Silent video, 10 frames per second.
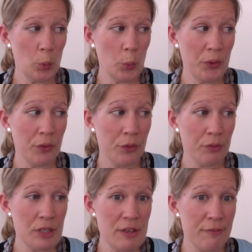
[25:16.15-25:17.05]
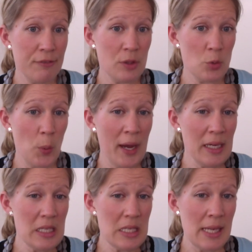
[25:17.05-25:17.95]
with 3 different
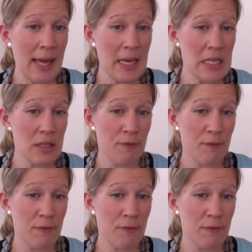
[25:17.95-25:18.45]
weights, lace,